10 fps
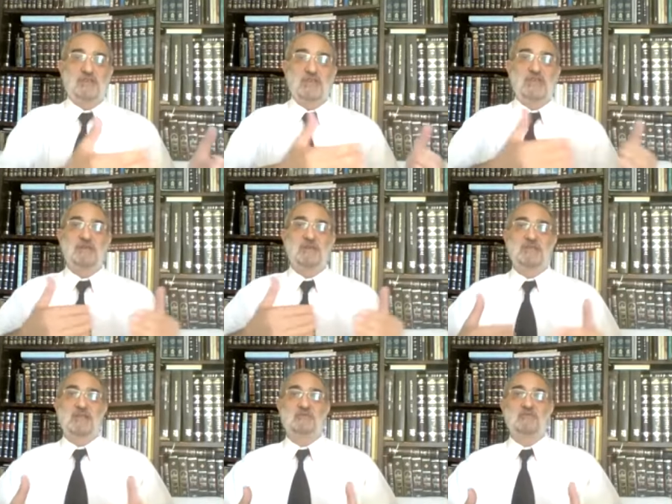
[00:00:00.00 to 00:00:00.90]
It means
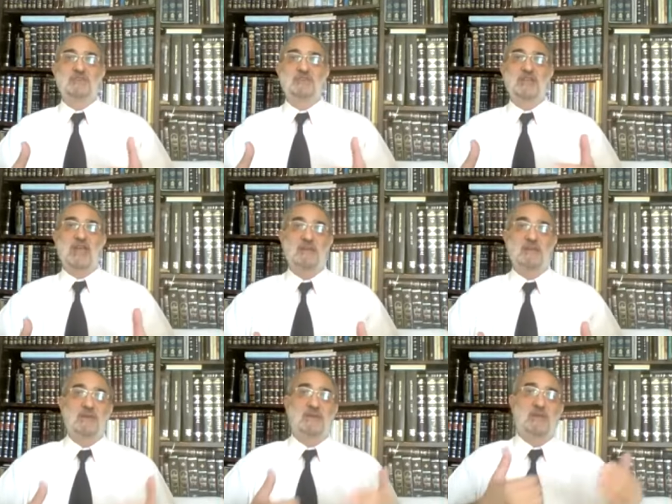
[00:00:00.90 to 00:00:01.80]
that what's going to
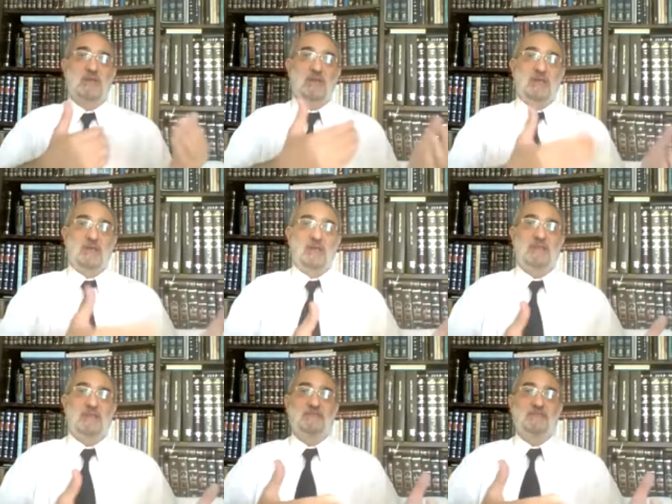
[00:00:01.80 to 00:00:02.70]
happen
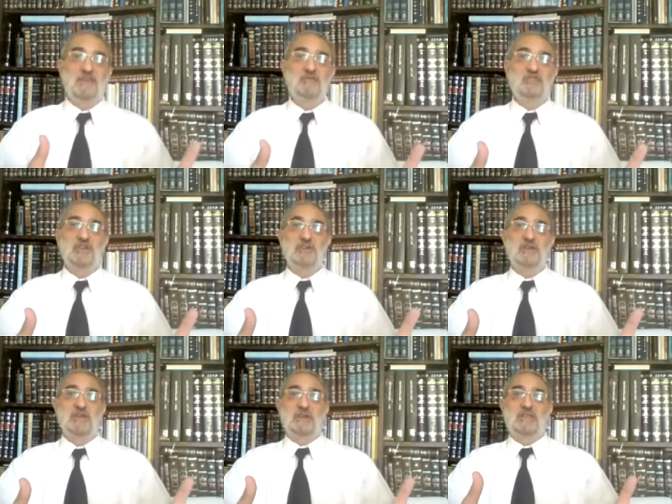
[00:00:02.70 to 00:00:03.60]
in the
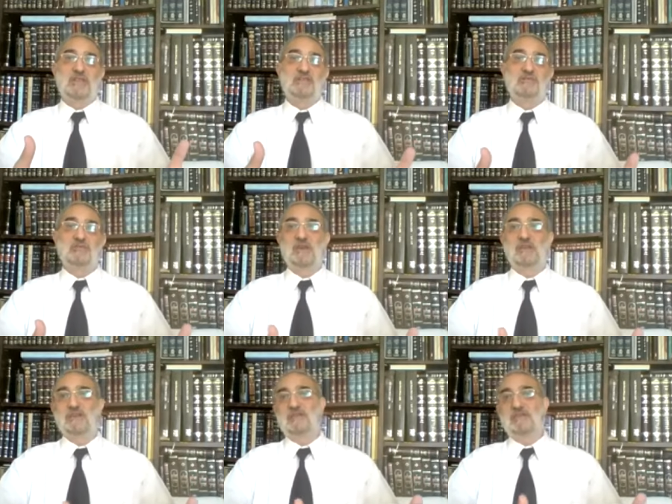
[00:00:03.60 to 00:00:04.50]
future that we, uh,
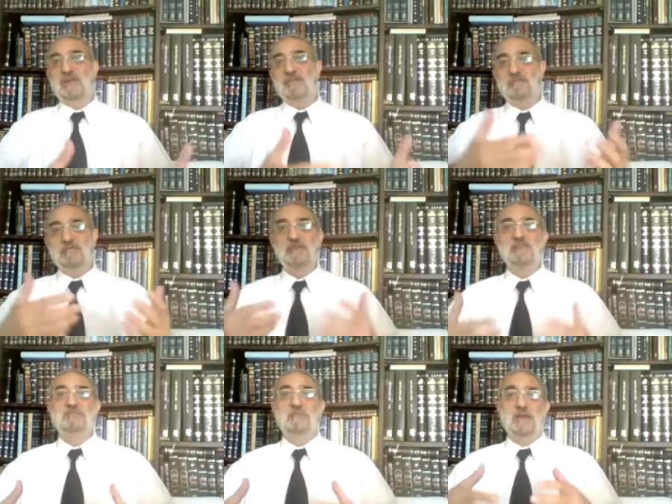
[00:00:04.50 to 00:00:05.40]
they are
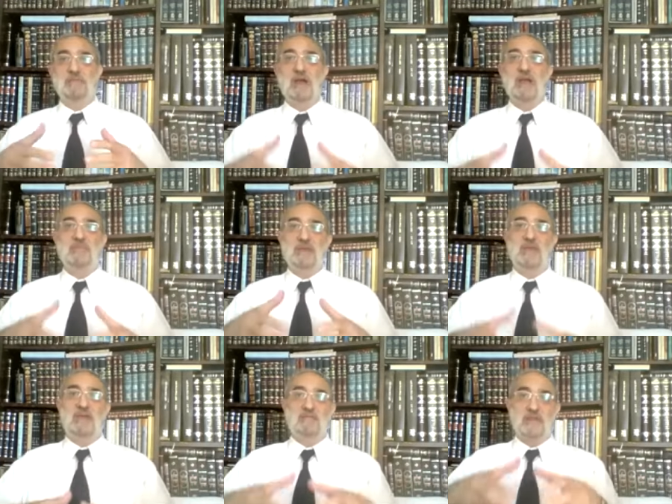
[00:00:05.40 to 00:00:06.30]
influenced by my
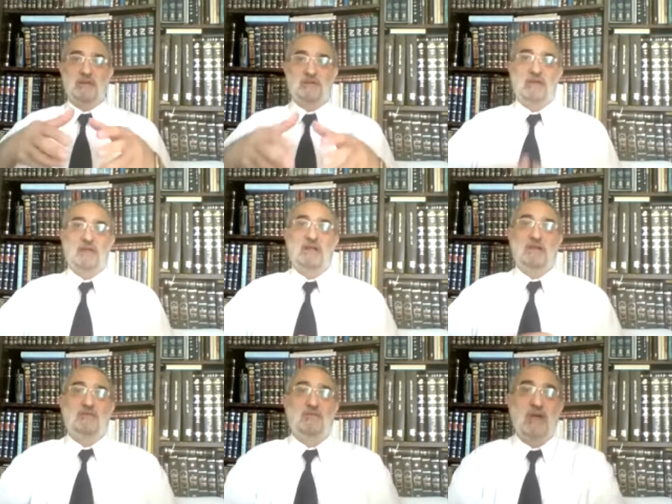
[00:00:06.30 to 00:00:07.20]
behavior
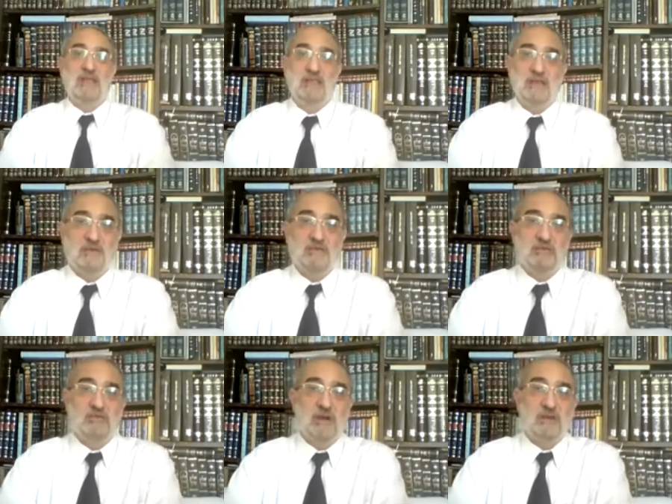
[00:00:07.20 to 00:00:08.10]
right now
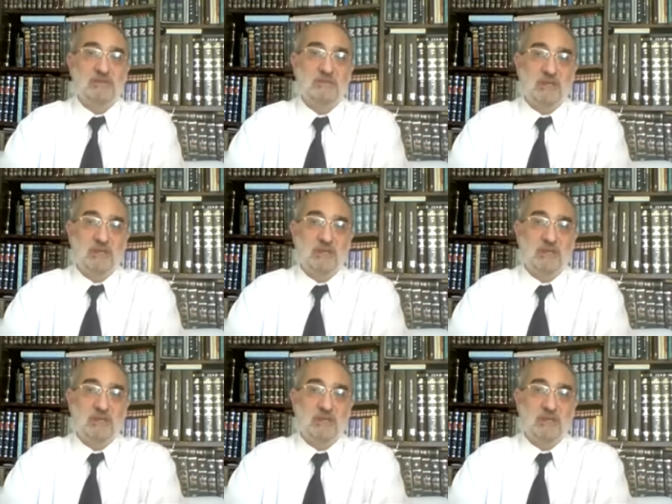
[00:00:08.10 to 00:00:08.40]
towards